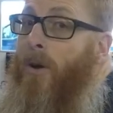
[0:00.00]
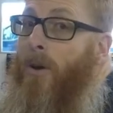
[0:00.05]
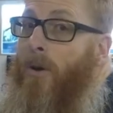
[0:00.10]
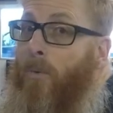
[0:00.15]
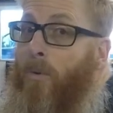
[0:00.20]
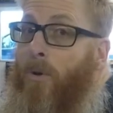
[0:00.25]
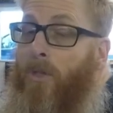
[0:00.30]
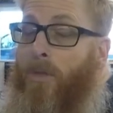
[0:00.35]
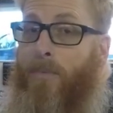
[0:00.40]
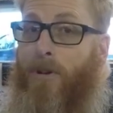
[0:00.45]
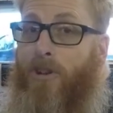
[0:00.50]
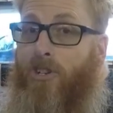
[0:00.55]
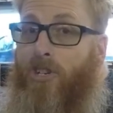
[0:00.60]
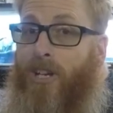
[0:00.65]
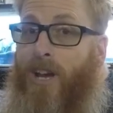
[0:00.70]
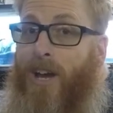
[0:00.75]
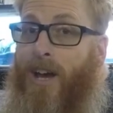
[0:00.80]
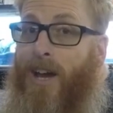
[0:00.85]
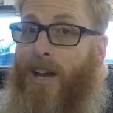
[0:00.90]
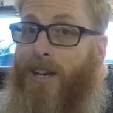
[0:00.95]
with a bunch of
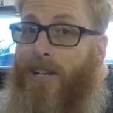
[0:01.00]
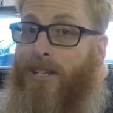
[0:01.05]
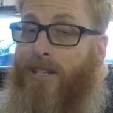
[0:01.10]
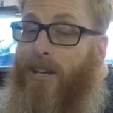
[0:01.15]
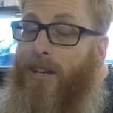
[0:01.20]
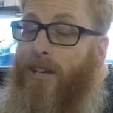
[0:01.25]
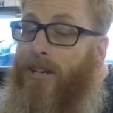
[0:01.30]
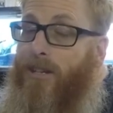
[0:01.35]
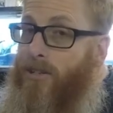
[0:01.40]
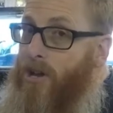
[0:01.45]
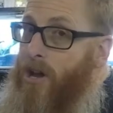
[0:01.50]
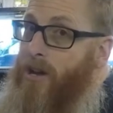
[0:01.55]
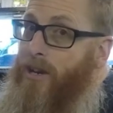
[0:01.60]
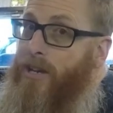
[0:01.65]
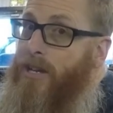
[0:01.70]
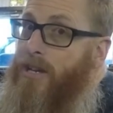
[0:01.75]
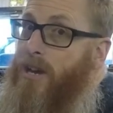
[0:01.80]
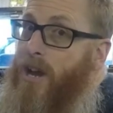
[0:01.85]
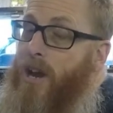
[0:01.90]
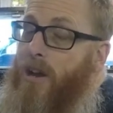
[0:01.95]
guys
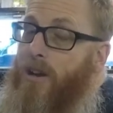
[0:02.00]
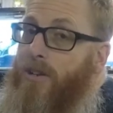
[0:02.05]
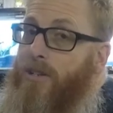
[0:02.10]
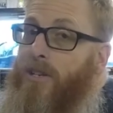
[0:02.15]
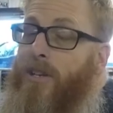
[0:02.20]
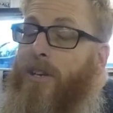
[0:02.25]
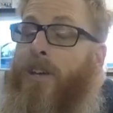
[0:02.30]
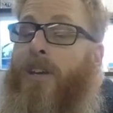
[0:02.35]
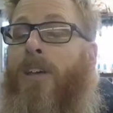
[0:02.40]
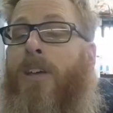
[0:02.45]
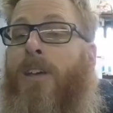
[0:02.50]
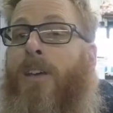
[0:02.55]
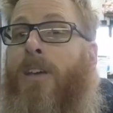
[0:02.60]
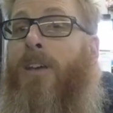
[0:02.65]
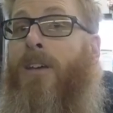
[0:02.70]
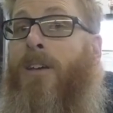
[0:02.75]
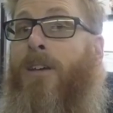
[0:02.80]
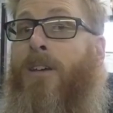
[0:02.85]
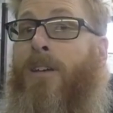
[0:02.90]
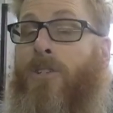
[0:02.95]
talking cars.
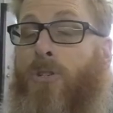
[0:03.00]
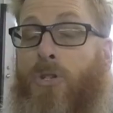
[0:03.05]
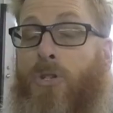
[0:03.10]
So